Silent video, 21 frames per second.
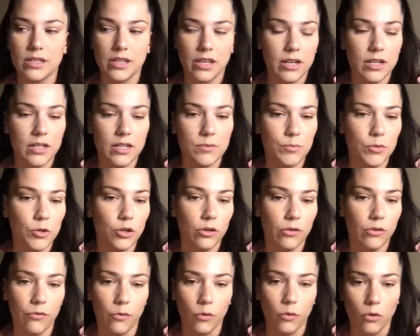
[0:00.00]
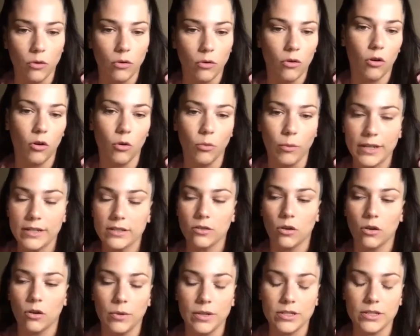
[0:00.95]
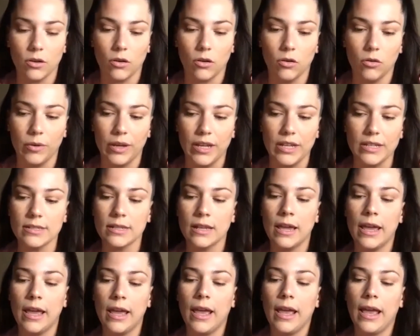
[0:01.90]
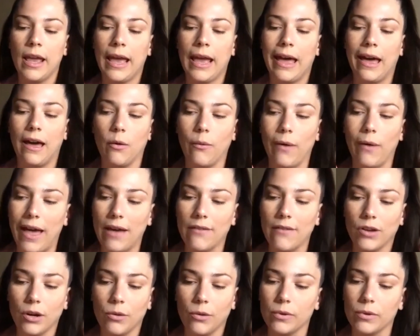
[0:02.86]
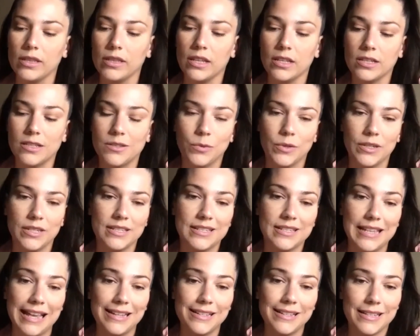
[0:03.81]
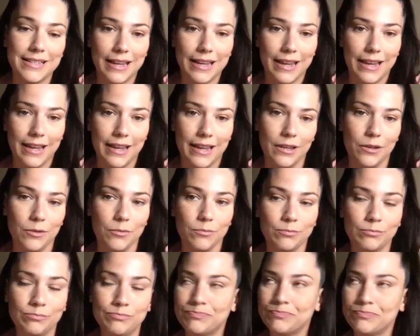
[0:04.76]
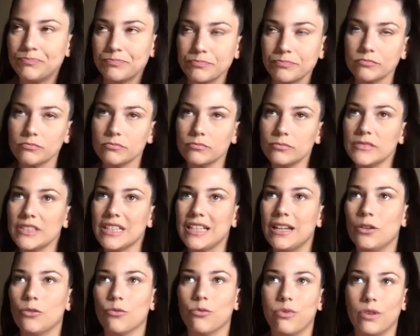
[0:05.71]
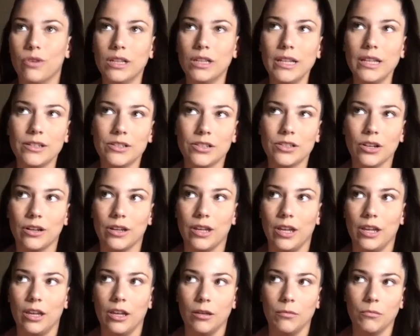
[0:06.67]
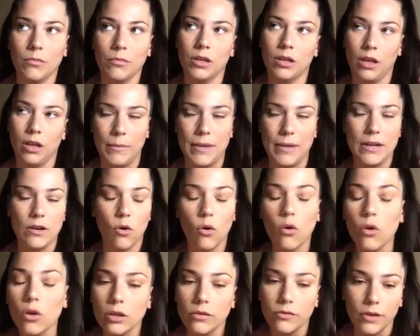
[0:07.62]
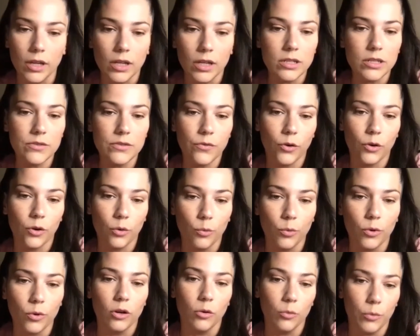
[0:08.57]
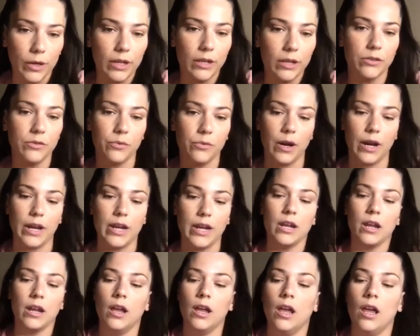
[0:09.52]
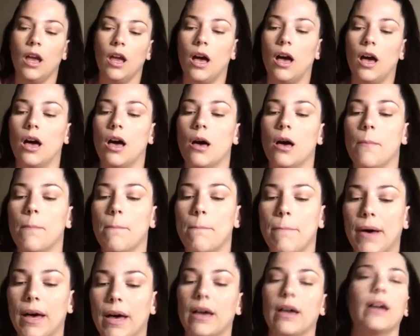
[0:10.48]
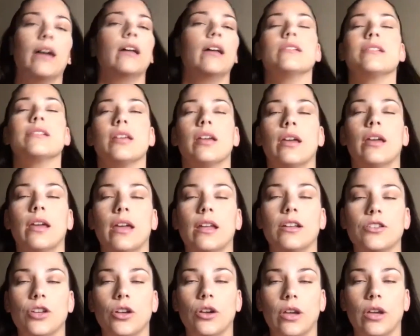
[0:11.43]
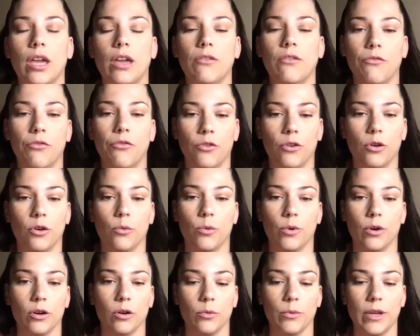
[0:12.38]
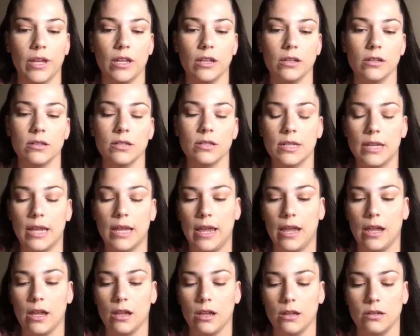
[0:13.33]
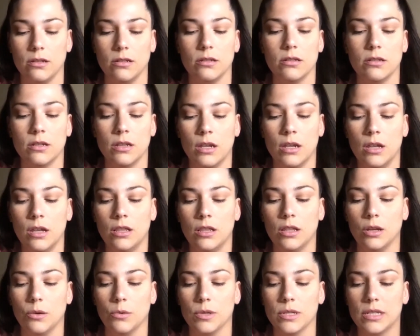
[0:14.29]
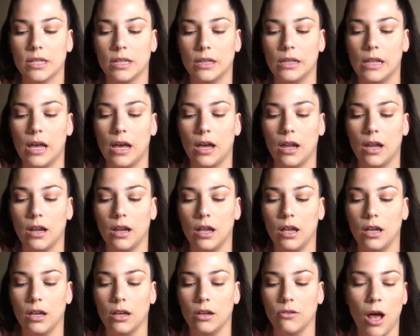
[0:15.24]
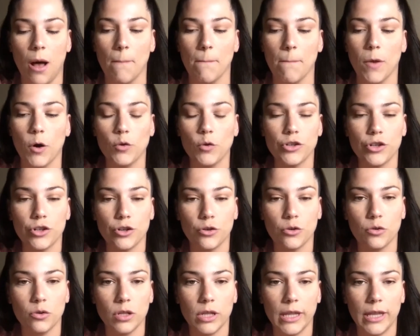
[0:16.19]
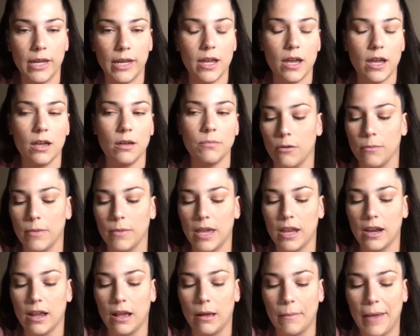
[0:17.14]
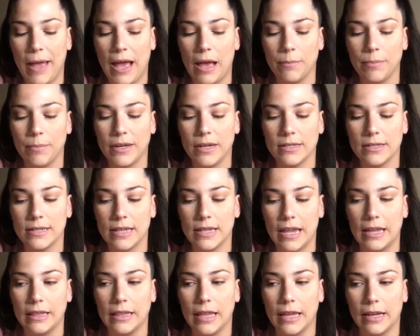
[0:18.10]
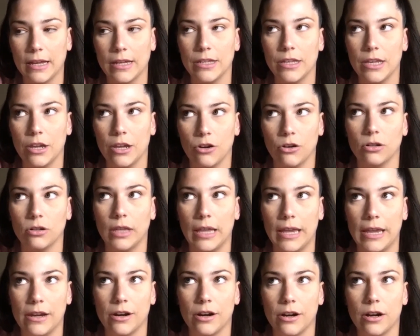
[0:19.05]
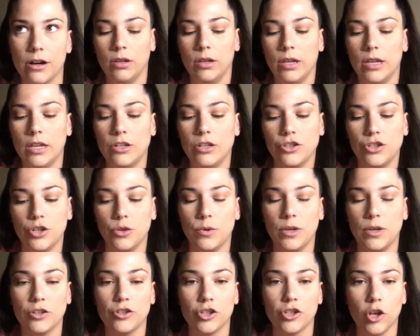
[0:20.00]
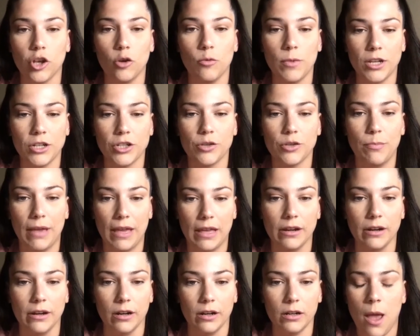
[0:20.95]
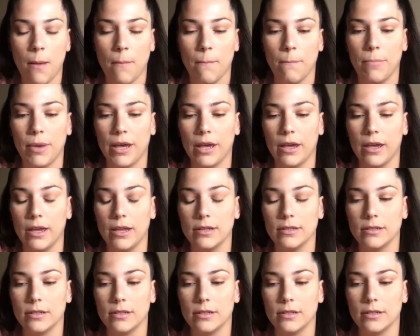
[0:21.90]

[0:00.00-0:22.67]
is beautiful. Always, always, always. Mm-hmm. However, when this was said to him, it really took him, all of us, for a whirlwind, right? But it took him for a whirlwind, and there was a lot of emotional cleanup. And I'm happy to say, like, a year later, he's doing so much better. But